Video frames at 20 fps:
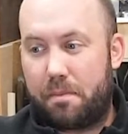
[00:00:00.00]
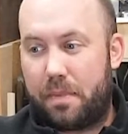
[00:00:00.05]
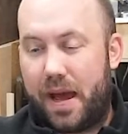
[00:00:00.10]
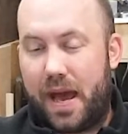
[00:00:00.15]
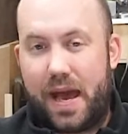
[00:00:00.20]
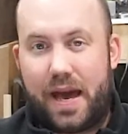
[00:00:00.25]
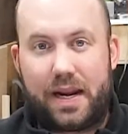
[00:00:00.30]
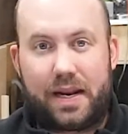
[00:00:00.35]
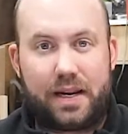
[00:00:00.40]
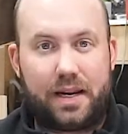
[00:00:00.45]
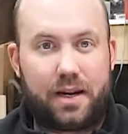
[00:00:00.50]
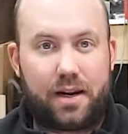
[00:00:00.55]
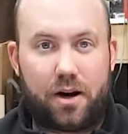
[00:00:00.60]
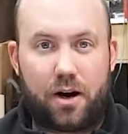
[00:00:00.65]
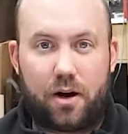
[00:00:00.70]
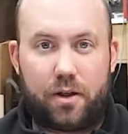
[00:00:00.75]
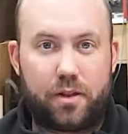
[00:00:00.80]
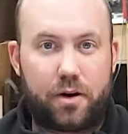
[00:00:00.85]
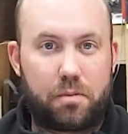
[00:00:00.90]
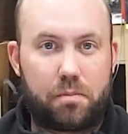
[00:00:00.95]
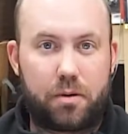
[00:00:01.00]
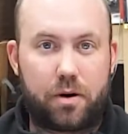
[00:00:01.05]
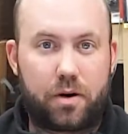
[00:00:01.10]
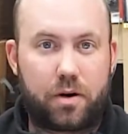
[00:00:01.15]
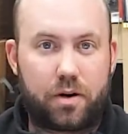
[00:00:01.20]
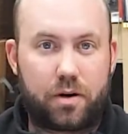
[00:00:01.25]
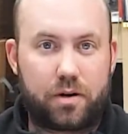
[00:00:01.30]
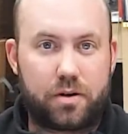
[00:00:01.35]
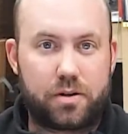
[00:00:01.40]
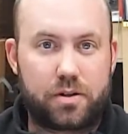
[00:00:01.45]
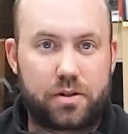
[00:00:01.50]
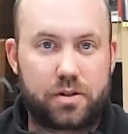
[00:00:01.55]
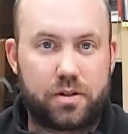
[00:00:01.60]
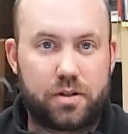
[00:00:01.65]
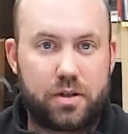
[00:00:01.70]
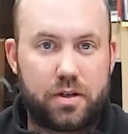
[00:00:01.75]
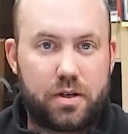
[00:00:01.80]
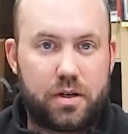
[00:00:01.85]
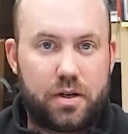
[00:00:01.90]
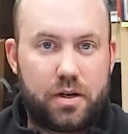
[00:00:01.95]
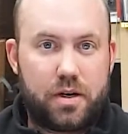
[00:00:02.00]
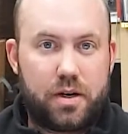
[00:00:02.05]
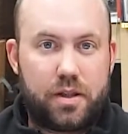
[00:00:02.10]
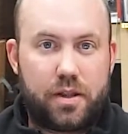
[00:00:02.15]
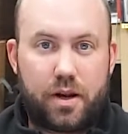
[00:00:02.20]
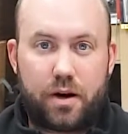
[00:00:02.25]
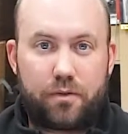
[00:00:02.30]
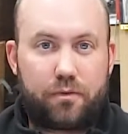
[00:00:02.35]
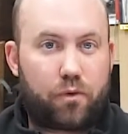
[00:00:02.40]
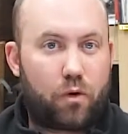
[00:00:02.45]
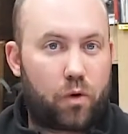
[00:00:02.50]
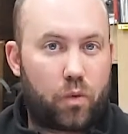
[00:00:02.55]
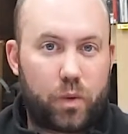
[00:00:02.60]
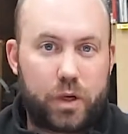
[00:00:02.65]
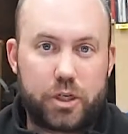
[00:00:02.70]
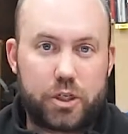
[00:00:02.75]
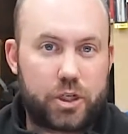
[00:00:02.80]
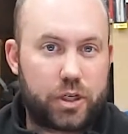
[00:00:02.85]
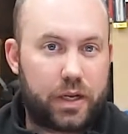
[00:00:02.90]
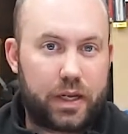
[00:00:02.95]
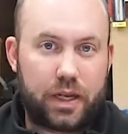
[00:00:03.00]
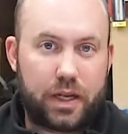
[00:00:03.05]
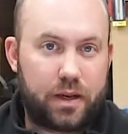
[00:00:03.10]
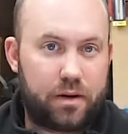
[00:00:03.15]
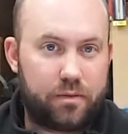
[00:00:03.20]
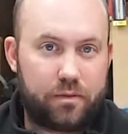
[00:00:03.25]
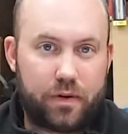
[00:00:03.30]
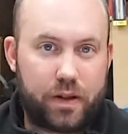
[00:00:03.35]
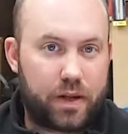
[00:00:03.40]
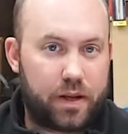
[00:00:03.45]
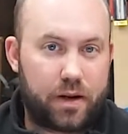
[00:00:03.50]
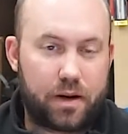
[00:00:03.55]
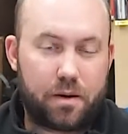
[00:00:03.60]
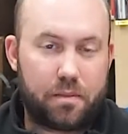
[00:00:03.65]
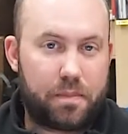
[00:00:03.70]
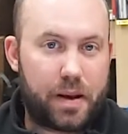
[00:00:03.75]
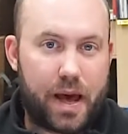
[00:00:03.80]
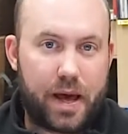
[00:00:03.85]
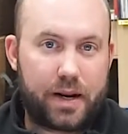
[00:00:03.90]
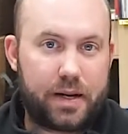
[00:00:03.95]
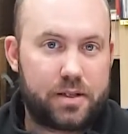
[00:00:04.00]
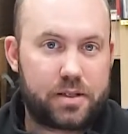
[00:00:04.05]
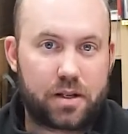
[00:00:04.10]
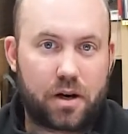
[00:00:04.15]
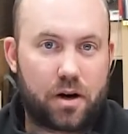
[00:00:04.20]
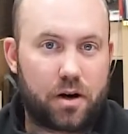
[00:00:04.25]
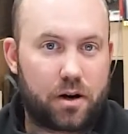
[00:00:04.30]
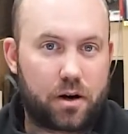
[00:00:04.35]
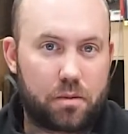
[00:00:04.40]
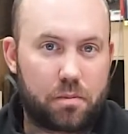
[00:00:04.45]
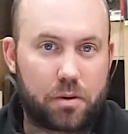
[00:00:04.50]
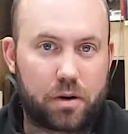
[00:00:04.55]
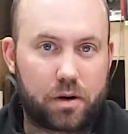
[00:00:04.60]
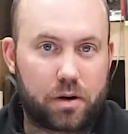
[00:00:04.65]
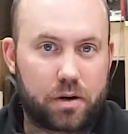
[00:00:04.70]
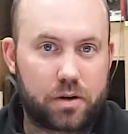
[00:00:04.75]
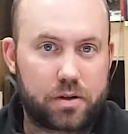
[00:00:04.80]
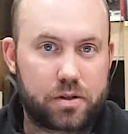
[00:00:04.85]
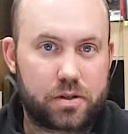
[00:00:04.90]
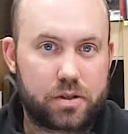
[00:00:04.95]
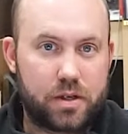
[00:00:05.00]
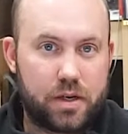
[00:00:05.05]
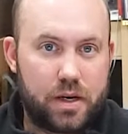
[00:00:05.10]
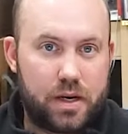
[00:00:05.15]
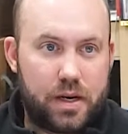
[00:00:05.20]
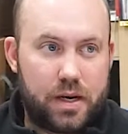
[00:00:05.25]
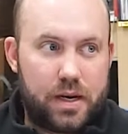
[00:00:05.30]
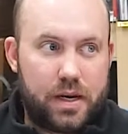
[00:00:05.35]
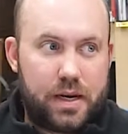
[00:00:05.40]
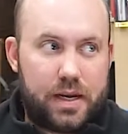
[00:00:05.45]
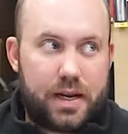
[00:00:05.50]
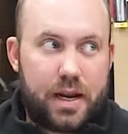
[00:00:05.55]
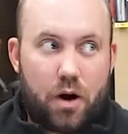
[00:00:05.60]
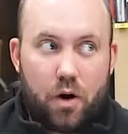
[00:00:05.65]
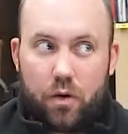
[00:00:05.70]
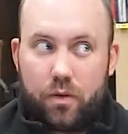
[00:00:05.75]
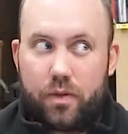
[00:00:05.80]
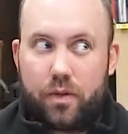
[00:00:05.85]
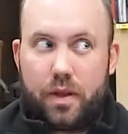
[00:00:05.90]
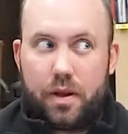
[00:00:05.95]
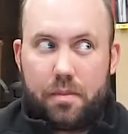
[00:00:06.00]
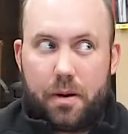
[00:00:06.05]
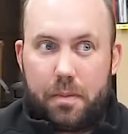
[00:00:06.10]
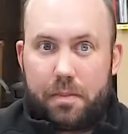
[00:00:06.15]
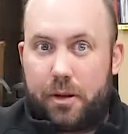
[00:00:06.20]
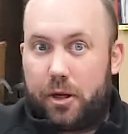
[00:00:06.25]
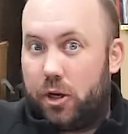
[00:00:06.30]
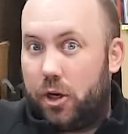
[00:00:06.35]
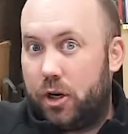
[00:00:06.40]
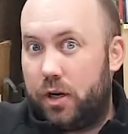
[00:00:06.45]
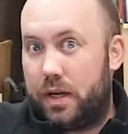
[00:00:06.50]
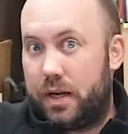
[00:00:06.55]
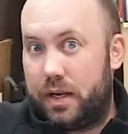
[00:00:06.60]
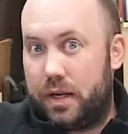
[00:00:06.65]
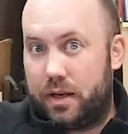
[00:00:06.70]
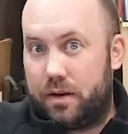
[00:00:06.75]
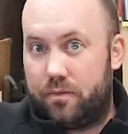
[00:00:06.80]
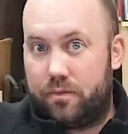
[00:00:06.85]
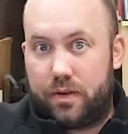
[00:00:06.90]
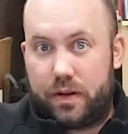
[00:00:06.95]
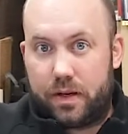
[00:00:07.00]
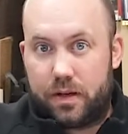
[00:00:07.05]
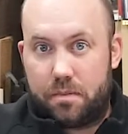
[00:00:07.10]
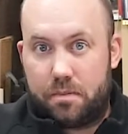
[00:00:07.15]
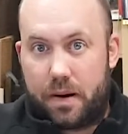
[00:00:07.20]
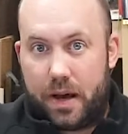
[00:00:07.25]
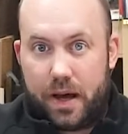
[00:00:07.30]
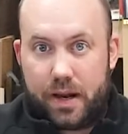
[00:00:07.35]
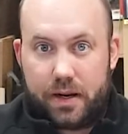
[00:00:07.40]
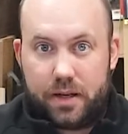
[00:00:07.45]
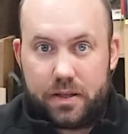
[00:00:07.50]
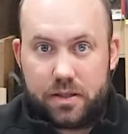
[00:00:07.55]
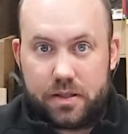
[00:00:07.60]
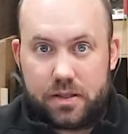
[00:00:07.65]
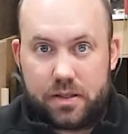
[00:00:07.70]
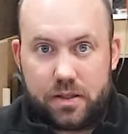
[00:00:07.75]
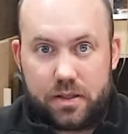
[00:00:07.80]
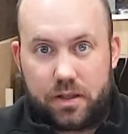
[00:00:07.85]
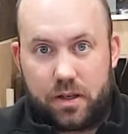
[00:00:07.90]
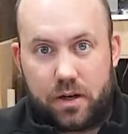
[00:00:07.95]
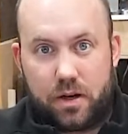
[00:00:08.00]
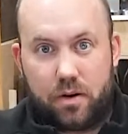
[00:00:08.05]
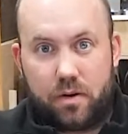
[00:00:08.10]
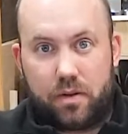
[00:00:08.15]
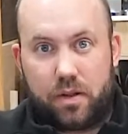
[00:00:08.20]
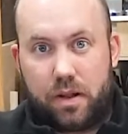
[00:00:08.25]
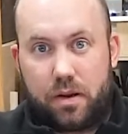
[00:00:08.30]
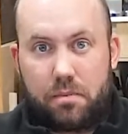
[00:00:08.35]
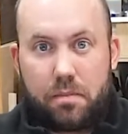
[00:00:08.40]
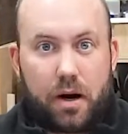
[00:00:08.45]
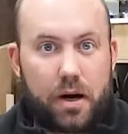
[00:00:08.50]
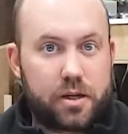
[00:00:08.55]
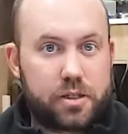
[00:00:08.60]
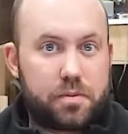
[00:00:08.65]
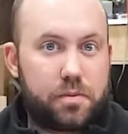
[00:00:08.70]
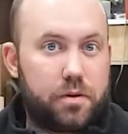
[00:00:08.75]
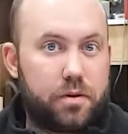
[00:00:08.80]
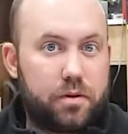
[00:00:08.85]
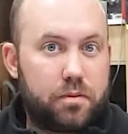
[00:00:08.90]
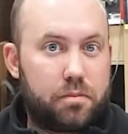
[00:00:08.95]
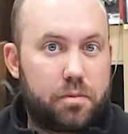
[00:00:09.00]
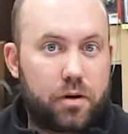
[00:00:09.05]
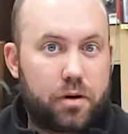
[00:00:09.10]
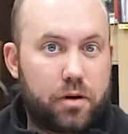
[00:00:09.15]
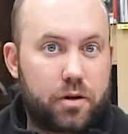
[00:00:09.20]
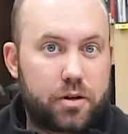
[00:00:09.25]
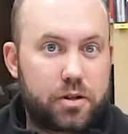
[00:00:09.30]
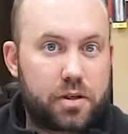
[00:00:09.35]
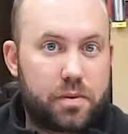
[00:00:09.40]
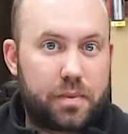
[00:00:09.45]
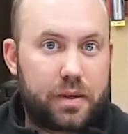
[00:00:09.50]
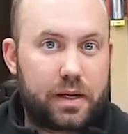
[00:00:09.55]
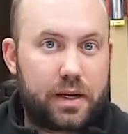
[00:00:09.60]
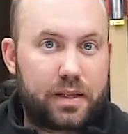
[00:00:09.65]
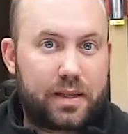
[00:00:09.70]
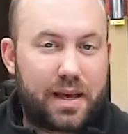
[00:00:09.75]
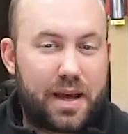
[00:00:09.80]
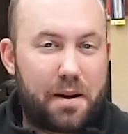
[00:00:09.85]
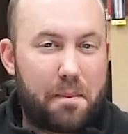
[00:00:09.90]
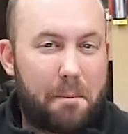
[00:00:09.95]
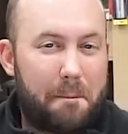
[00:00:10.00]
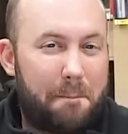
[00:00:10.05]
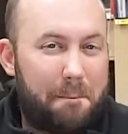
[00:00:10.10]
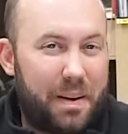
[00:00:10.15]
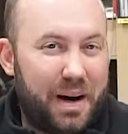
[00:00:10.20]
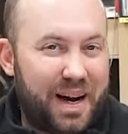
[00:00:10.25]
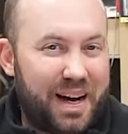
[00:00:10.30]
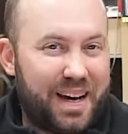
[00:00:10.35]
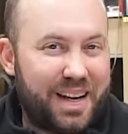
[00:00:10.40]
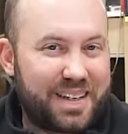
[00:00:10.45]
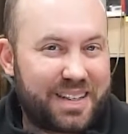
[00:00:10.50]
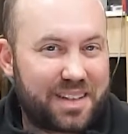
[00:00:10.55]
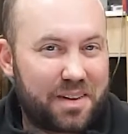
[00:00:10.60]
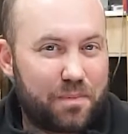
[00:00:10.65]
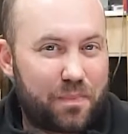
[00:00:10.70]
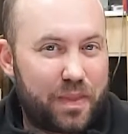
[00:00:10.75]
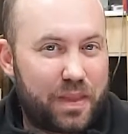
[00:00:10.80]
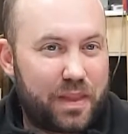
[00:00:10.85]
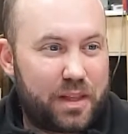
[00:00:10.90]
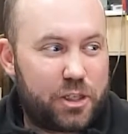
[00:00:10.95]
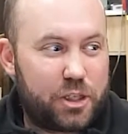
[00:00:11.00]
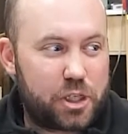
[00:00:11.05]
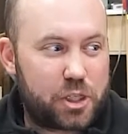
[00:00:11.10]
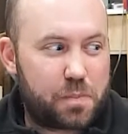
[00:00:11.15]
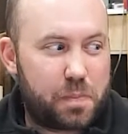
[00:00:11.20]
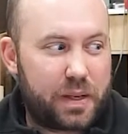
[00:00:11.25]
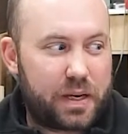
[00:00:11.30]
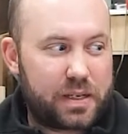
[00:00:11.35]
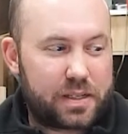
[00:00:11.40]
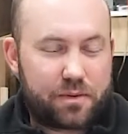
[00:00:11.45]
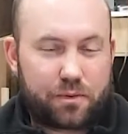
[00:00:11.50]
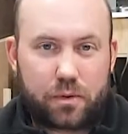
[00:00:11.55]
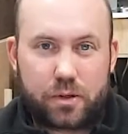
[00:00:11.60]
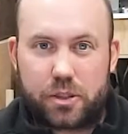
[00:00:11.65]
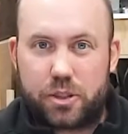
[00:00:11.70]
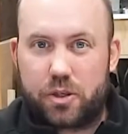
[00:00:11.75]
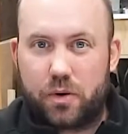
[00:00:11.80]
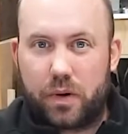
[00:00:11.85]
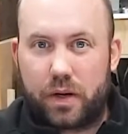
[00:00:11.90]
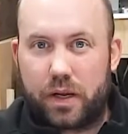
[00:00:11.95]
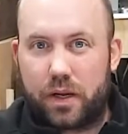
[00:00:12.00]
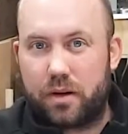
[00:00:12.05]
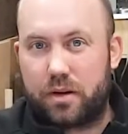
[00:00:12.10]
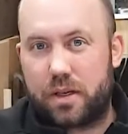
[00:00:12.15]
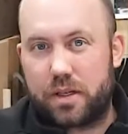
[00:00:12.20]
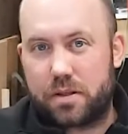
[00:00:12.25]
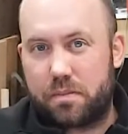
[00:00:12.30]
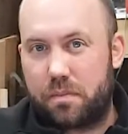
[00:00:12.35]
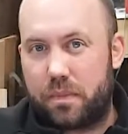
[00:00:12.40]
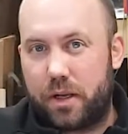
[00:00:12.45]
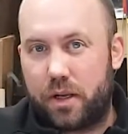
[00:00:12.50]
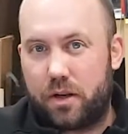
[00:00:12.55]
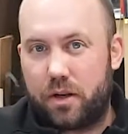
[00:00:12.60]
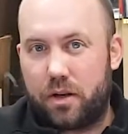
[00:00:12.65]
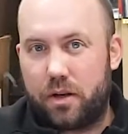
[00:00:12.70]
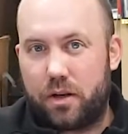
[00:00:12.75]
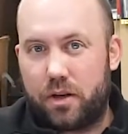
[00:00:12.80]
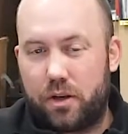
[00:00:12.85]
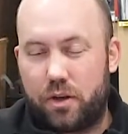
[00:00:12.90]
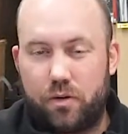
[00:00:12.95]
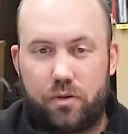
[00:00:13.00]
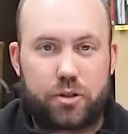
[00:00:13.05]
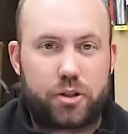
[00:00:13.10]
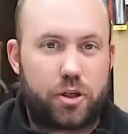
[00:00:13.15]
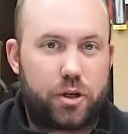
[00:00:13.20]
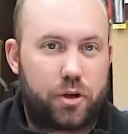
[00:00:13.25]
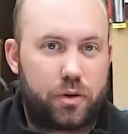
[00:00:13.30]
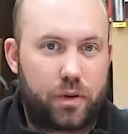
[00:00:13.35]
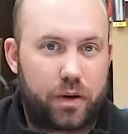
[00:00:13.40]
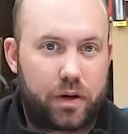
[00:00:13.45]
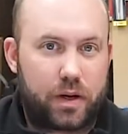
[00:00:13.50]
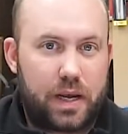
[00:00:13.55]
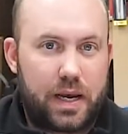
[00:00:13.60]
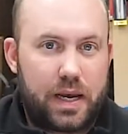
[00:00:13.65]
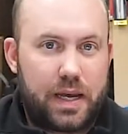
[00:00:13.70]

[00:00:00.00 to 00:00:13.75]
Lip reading: patty on their burgers, therefore we should eat vegan patties on our burgers. Now, it might be good to eat vegan patties, the Impossible Burger or something like that, but just because everyone's doing it doesn't mean you should do it.